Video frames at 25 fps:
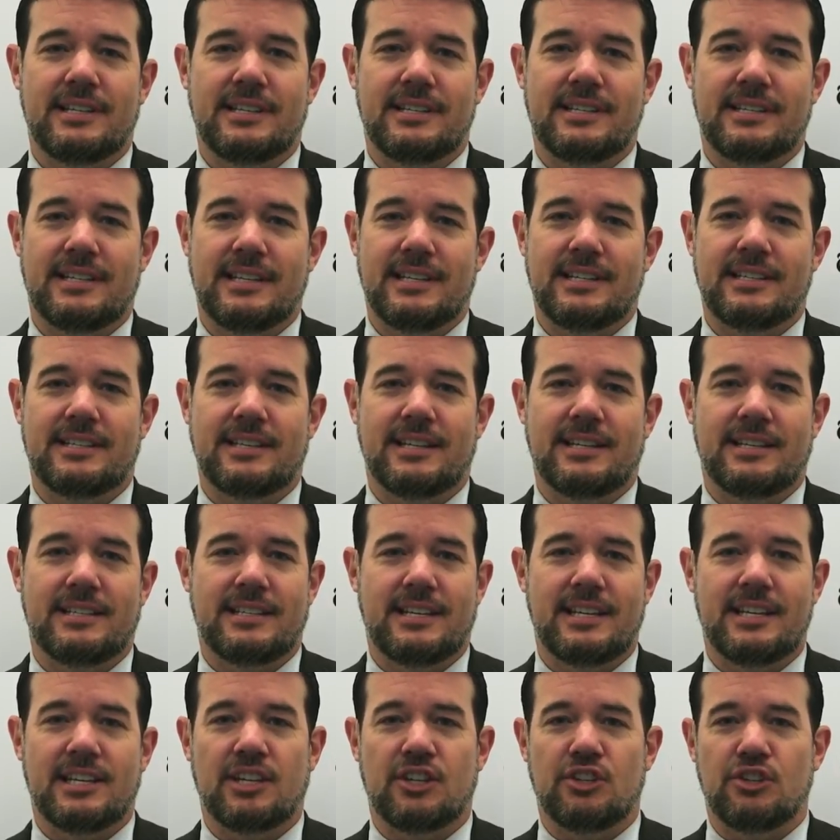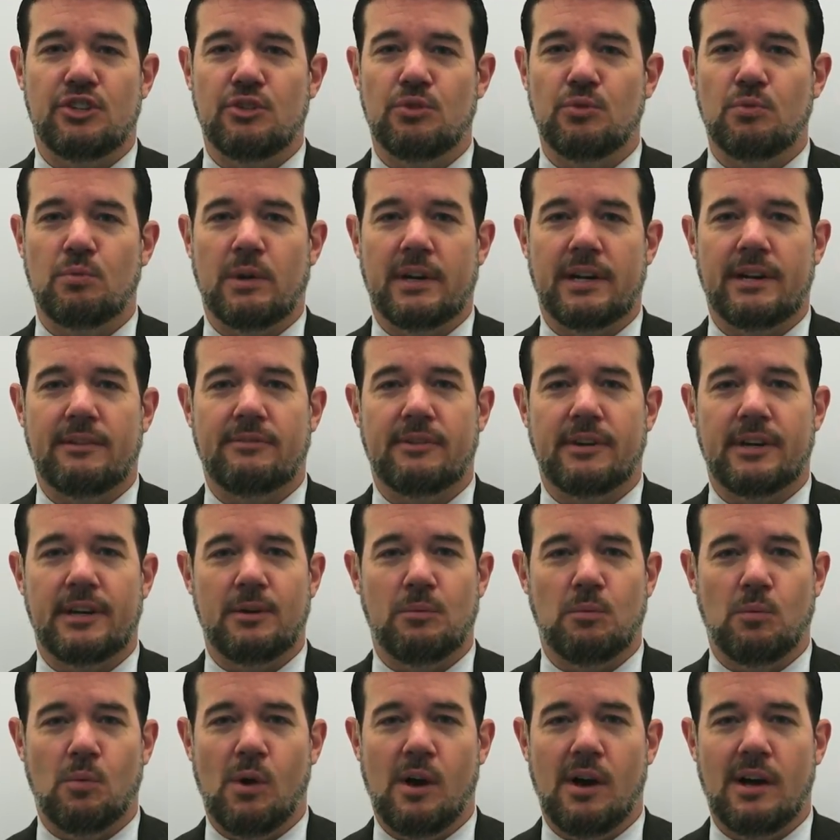He sees it as he can do whatever
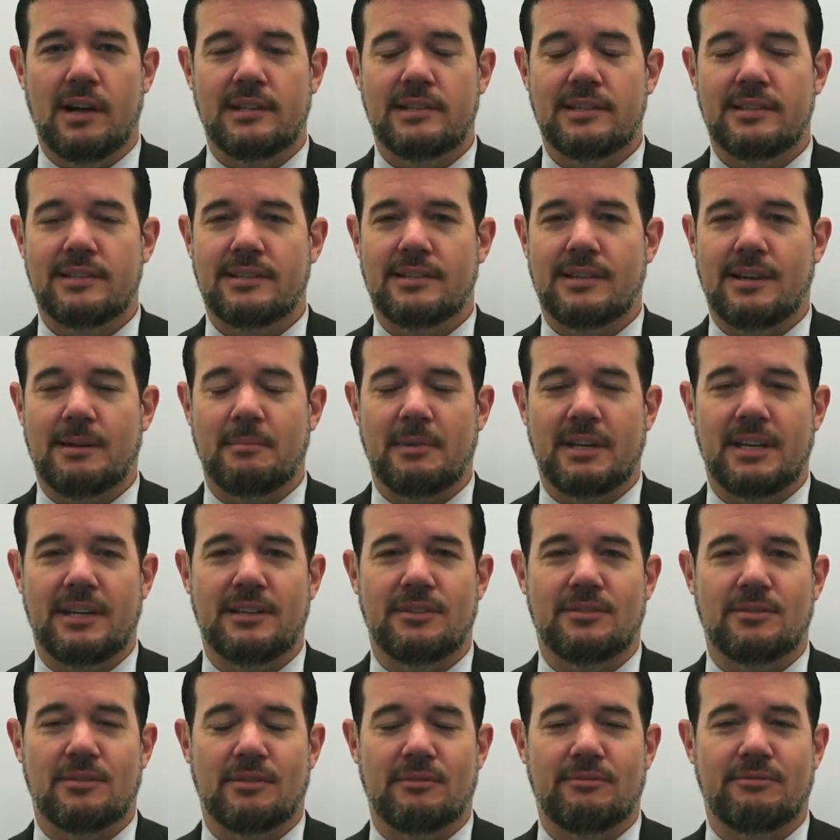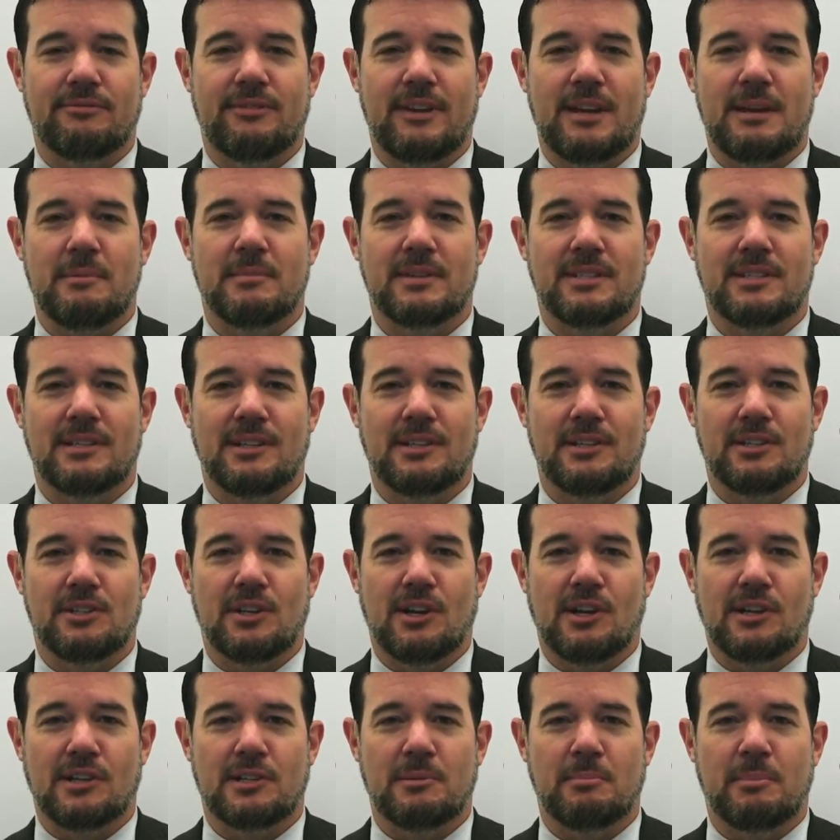he wants. I mean, he sort of famously
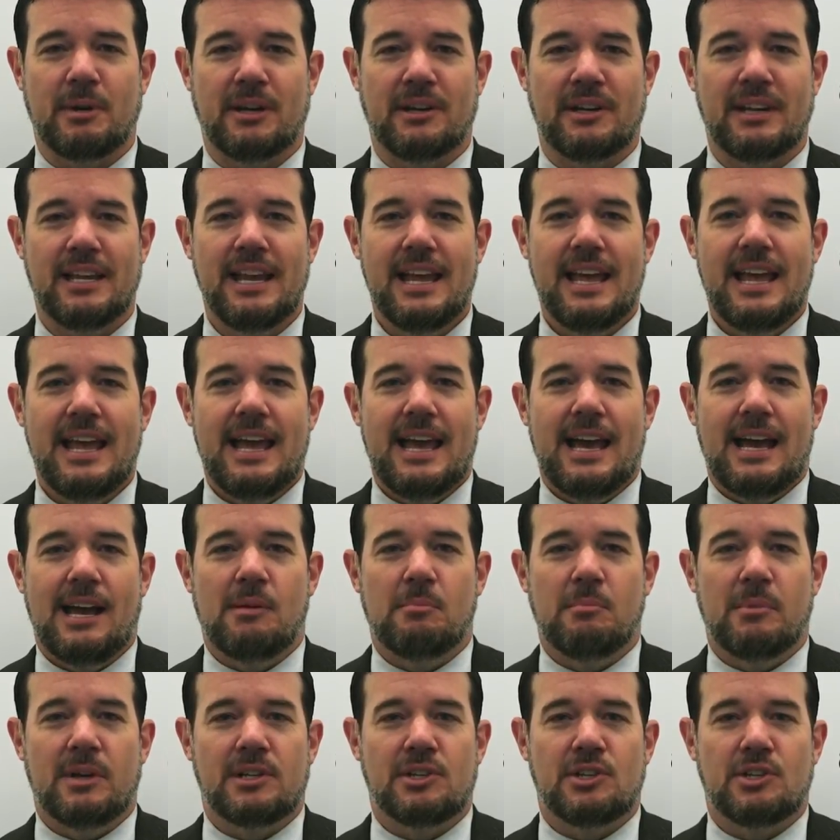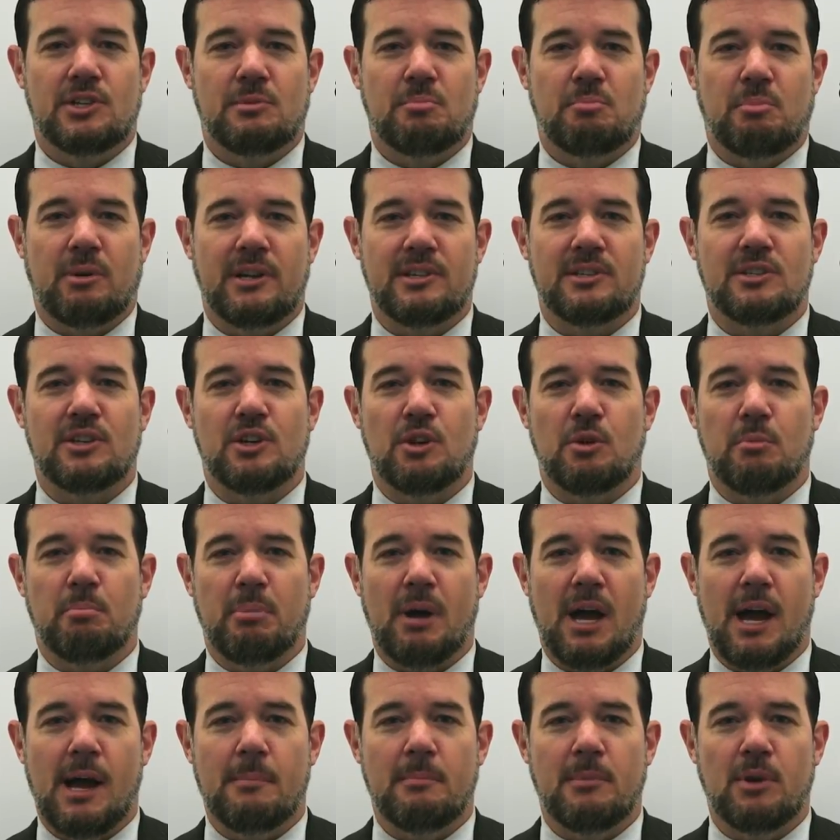talked about how much President
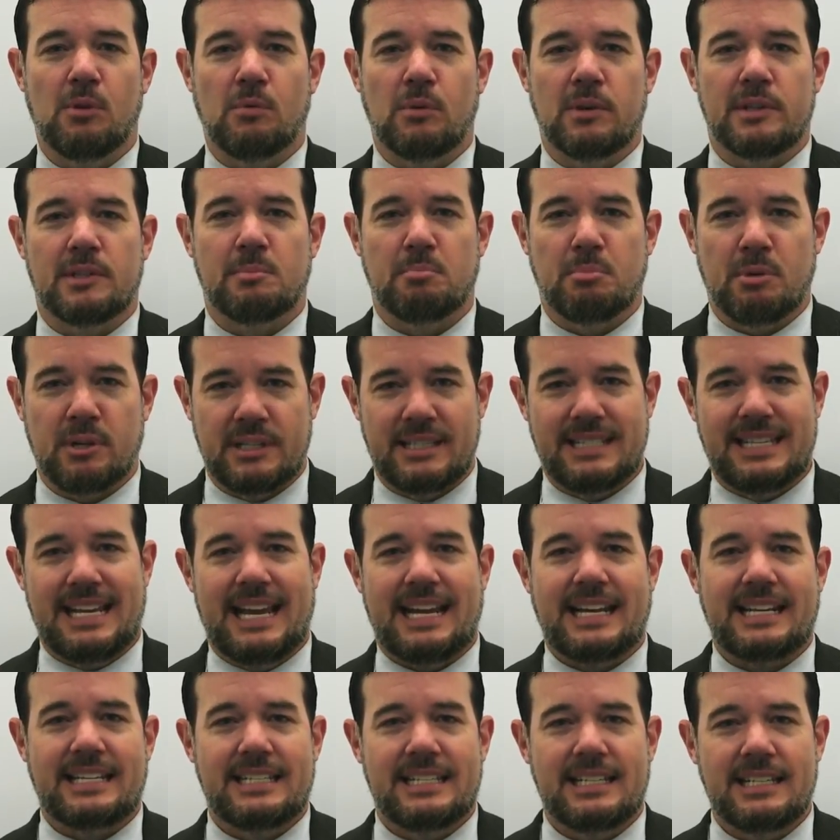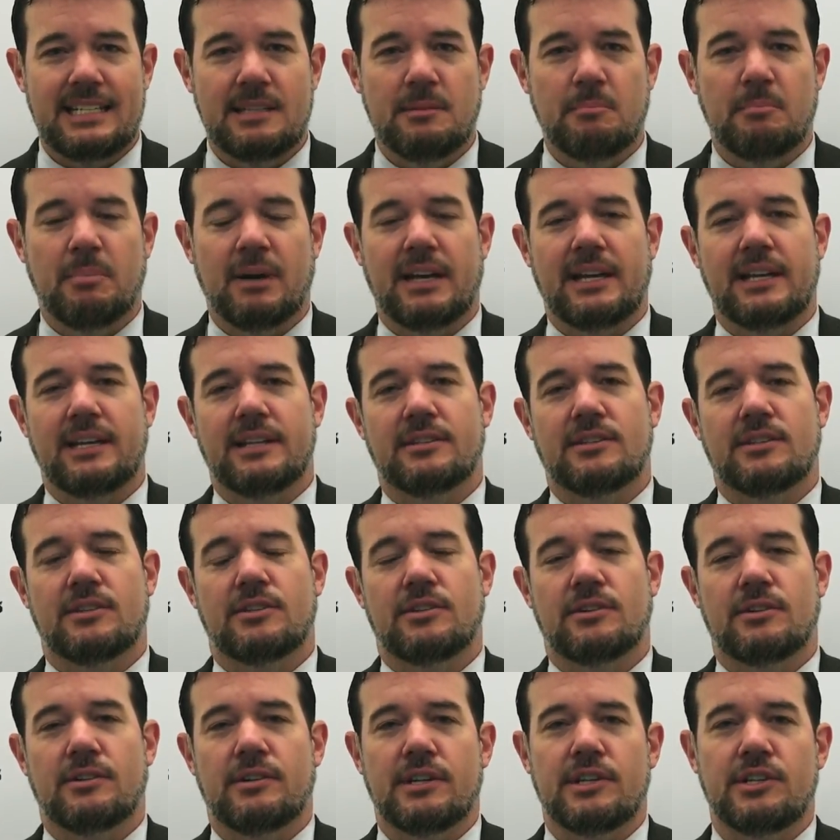Obama was protected by his
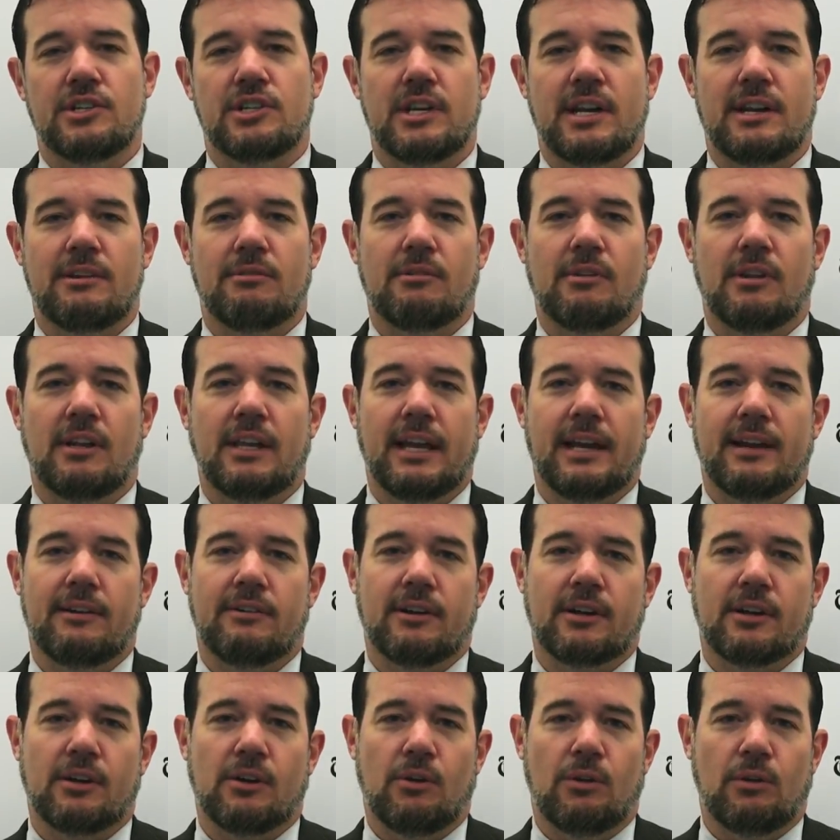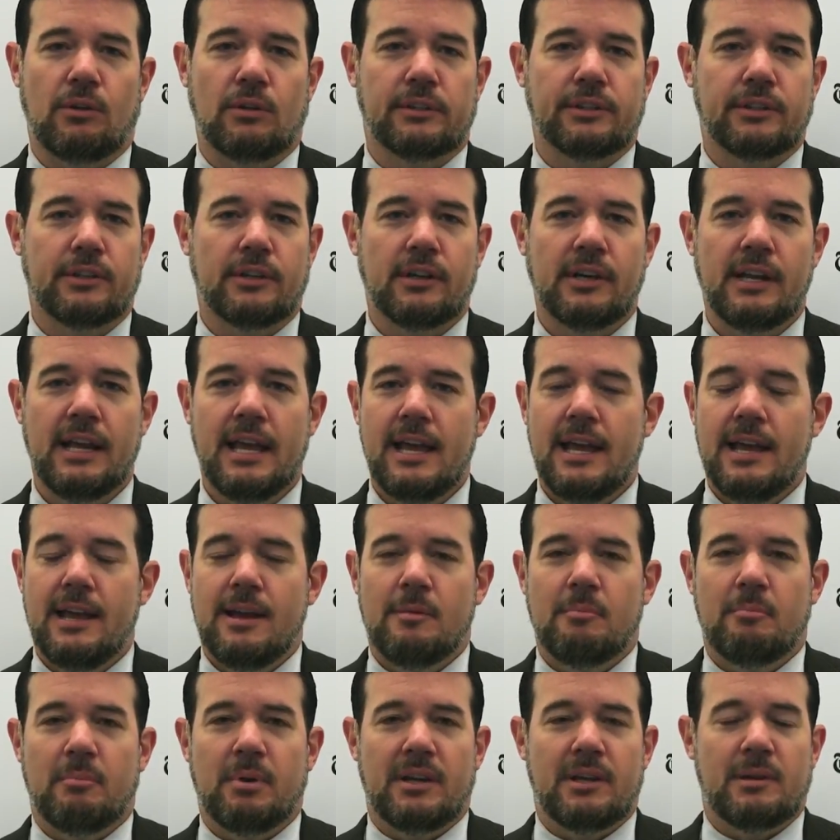Attorney General, Eric Holder.
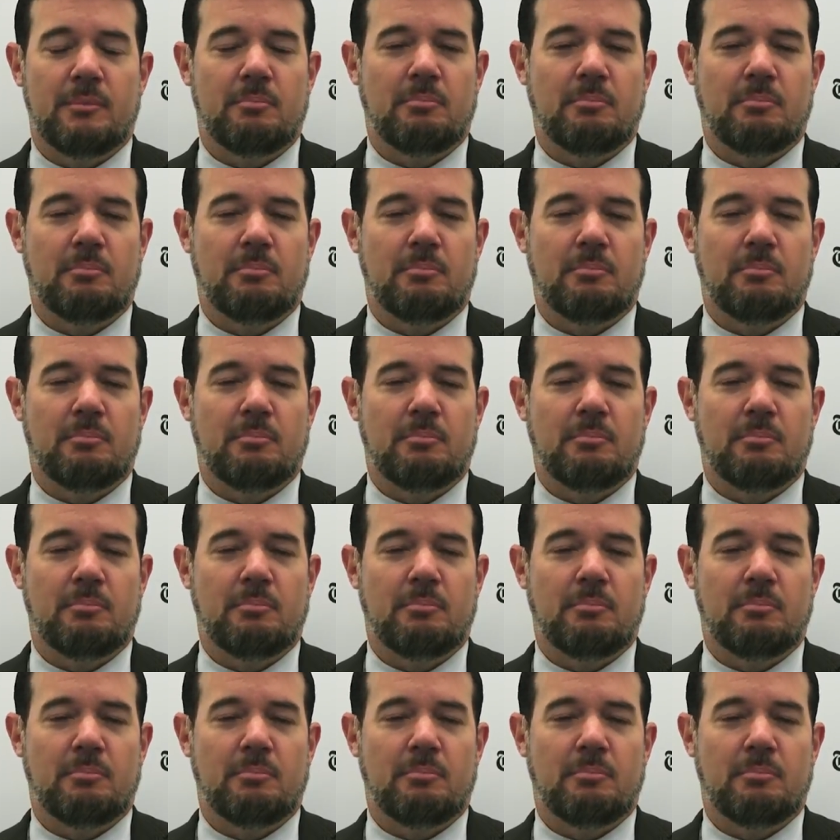But,